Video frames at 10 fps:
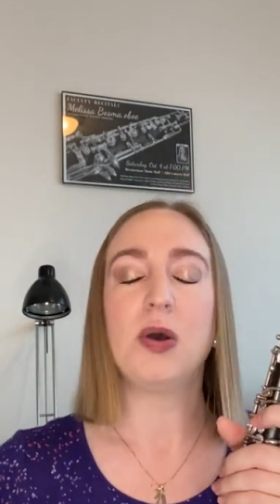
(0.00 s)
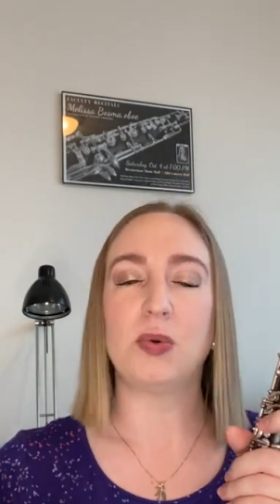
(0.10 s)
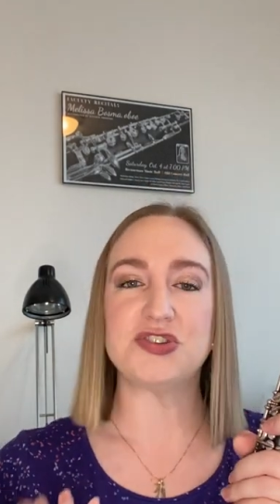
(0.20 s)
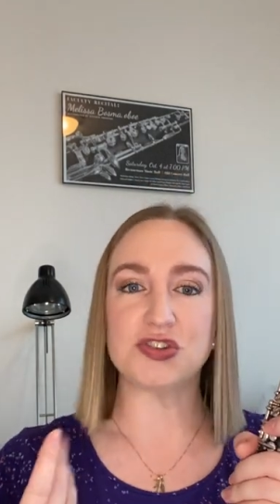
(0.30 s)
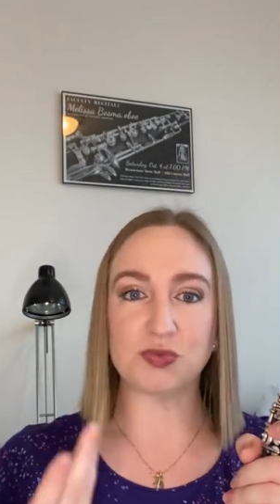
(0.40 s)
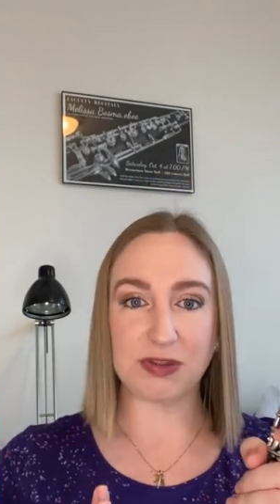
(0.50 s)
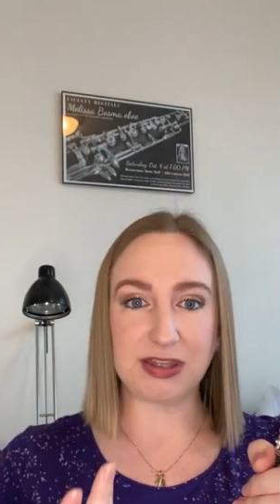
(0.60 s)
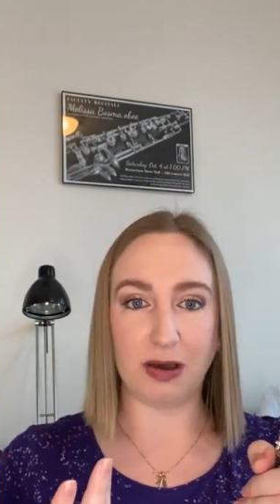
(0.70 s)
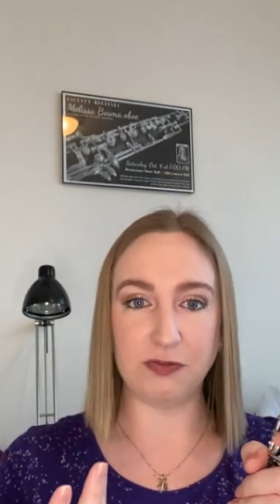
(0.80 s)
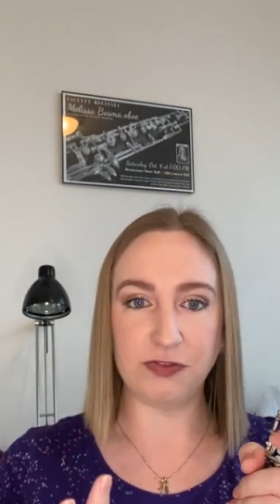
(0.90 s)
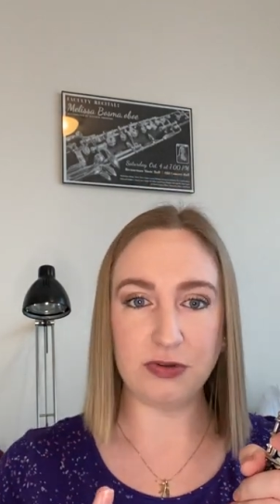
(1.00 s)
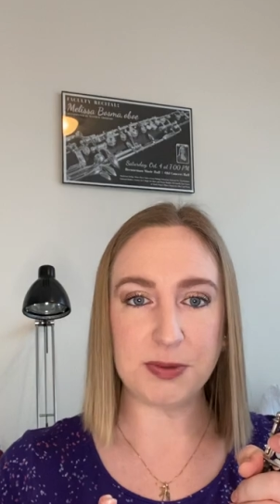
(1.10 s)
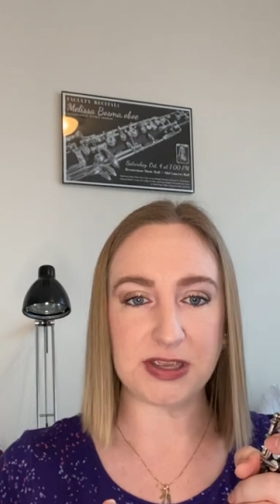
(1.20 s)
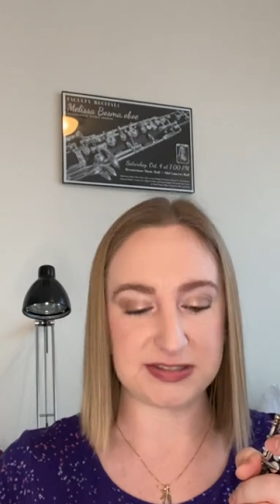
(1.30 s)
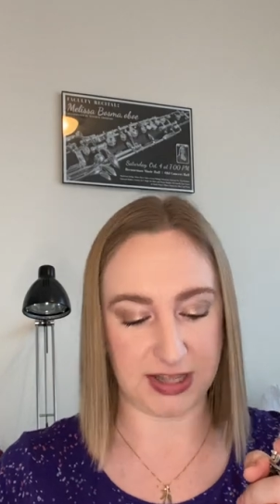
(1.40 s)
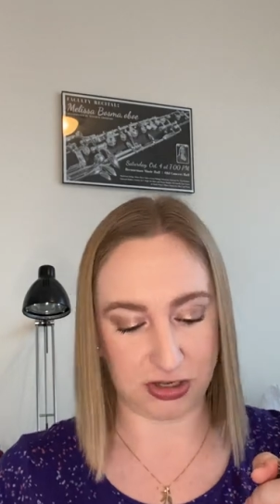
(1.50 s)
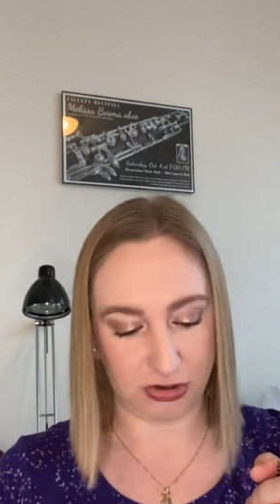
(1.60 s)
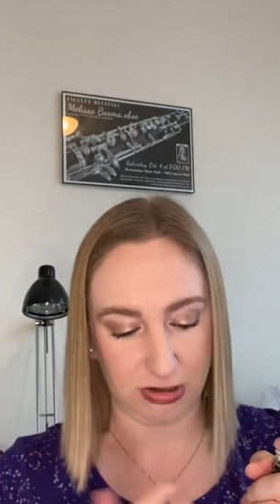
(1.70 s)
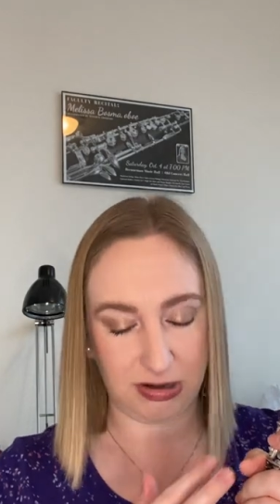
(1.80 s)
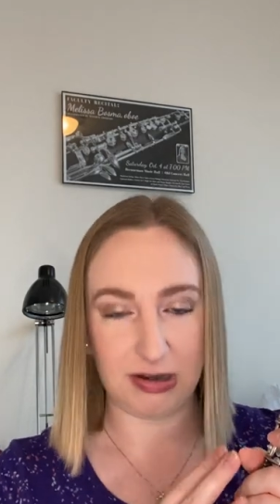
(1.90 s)
which is really helpful because then you're
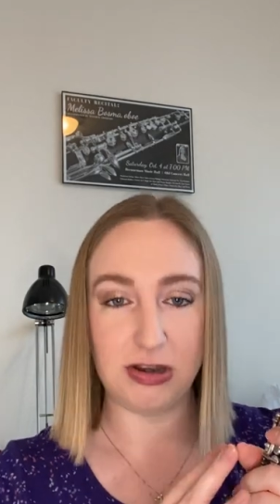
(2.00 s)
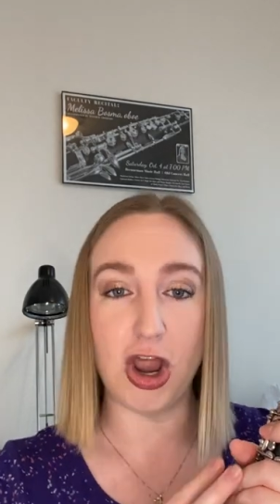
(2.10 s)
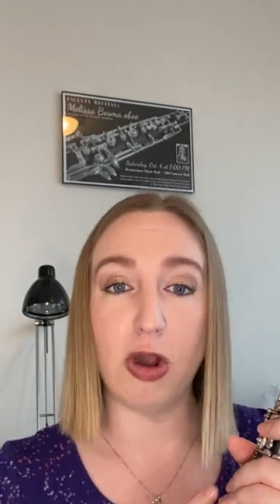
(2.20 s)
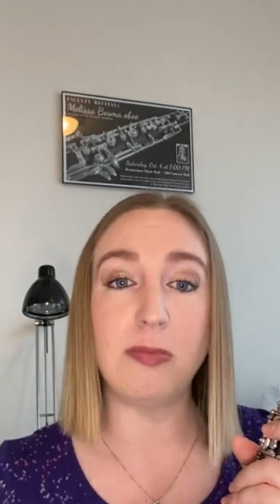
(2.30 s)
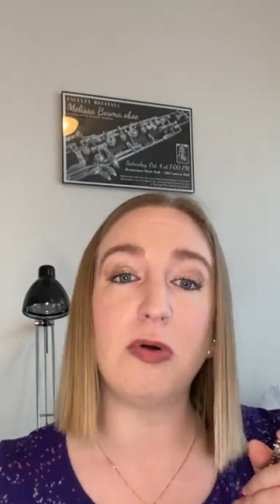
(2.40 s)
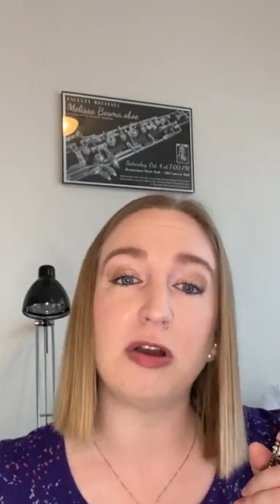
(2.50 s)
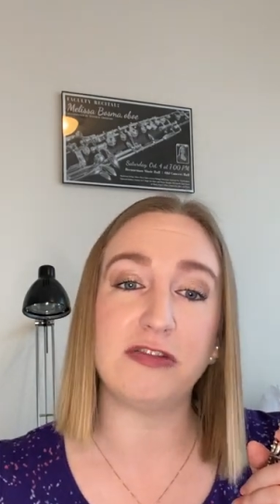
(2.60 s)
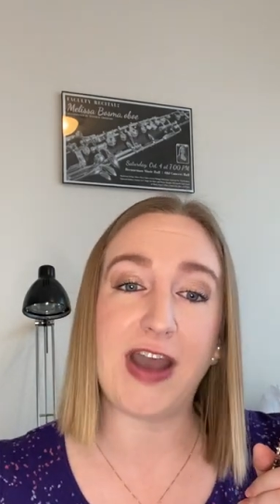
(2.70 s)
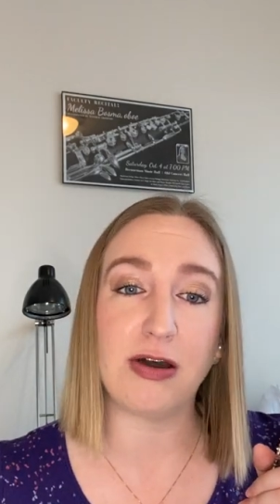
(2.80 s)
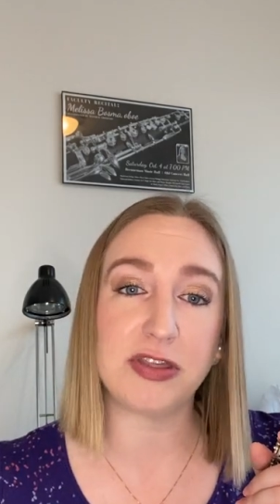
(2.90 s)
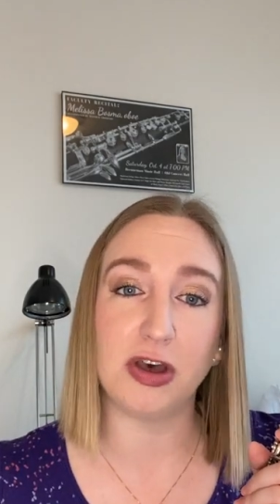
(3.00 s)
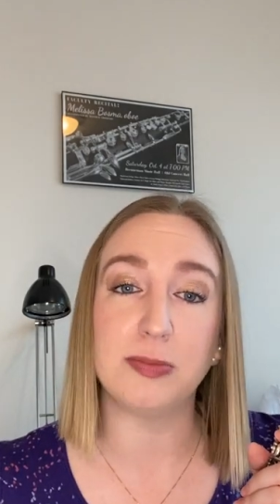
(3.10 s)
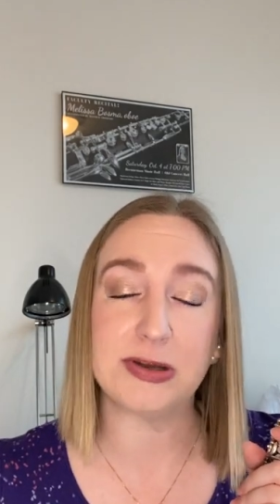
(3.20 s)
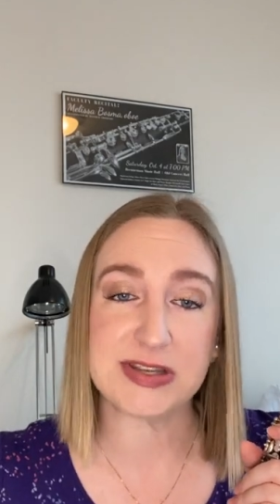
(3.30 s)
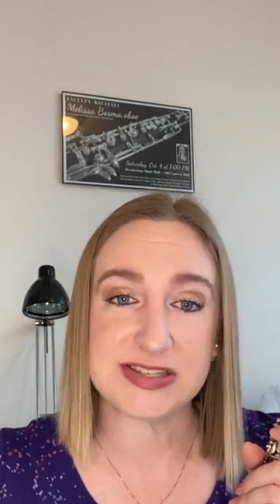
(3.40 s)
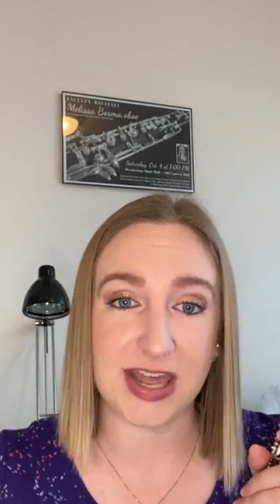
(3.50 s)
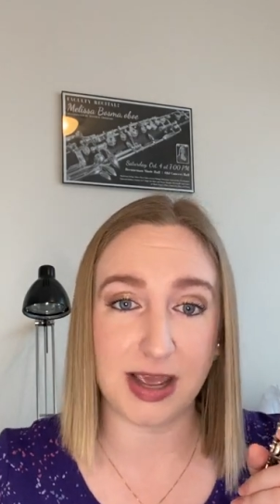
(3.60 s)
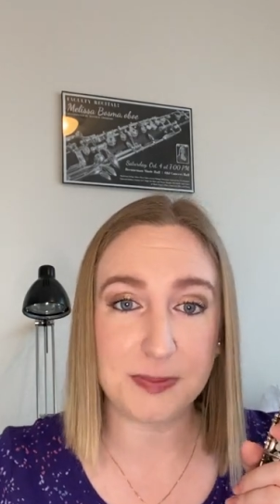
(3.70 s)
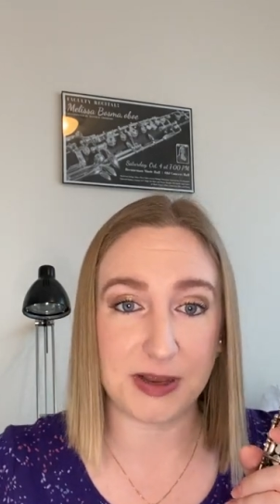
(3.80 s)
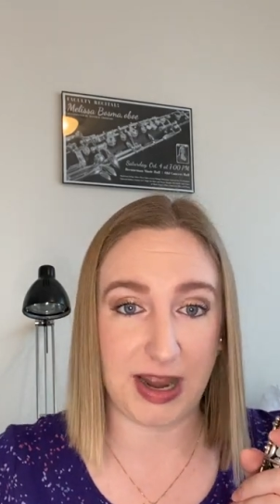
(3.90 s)
gonna know more of how the oboe is set
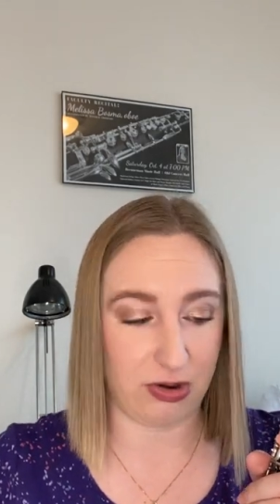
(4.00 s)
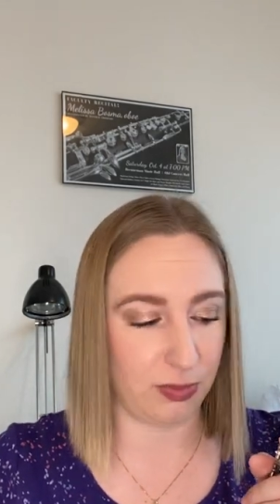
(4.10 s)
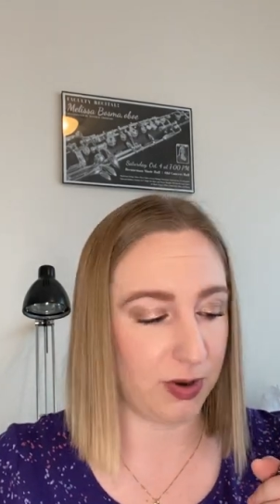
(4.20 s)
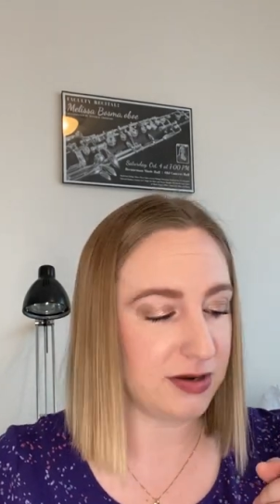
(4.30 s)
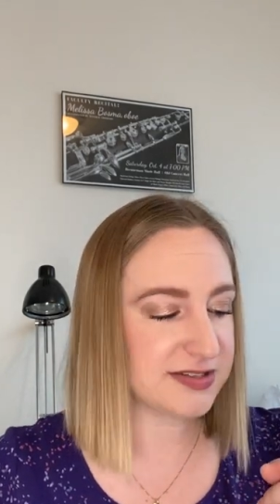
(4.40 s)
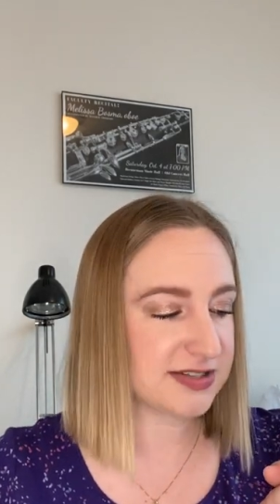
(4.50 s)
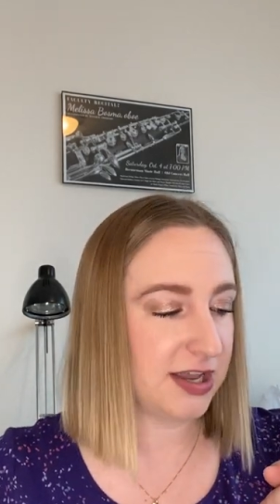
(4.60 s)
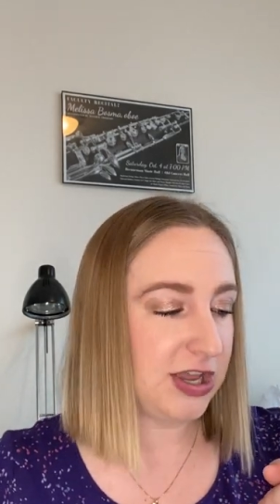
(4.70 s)
up and how it works.